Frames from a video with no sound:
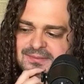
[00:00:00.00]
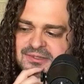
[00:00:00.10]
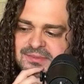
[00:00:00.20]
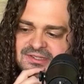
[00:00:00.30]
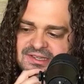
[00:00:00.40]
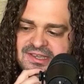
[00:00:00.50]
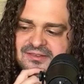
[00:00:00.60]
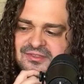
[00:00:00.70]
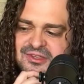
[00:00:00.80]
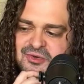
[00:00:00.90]
to
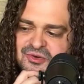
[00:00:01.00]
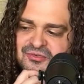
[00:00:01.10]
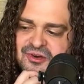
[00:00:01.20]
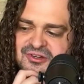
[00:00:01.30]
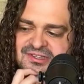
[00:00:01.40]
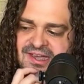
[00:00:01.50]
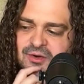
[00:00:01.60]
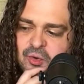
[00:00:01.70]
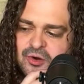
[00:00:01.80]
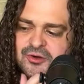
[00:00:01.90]
believe the universe had
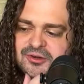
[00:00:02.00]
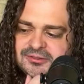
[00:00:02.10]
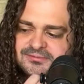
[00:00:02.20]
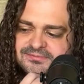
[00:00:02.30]
order,